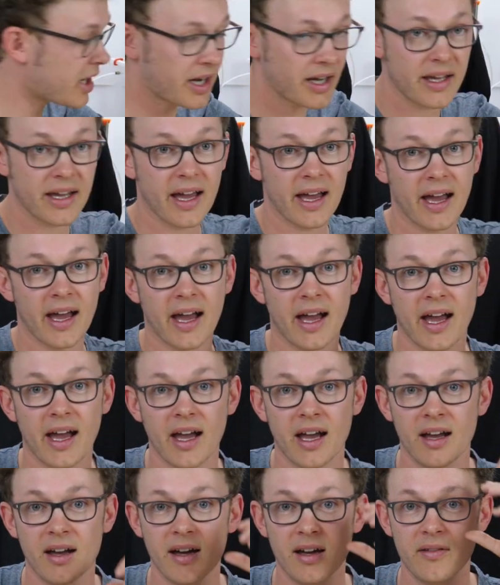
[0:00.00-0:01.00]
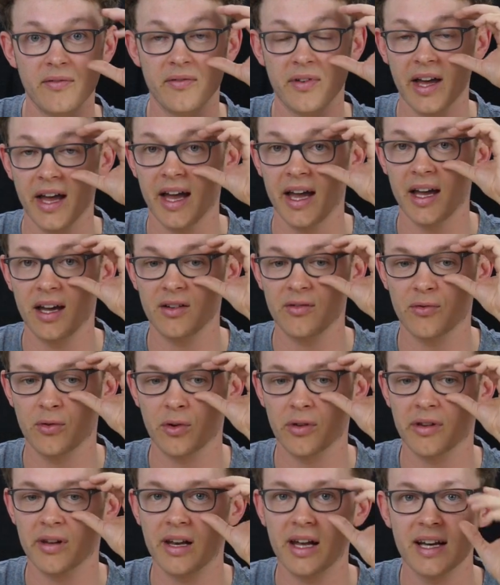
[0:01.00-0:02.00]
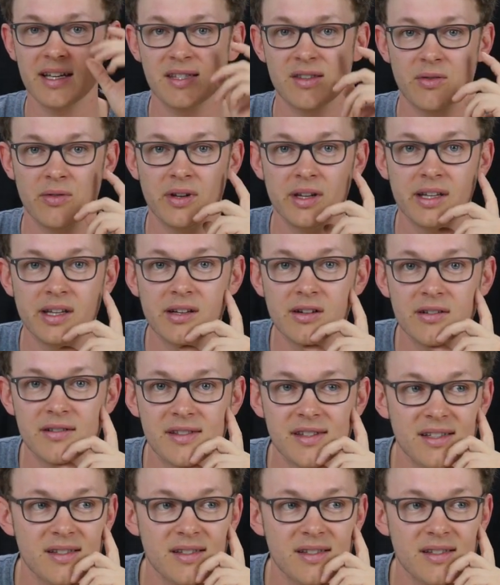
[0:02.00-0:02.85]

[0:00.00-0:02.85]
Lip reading: I have had for the last 3 years.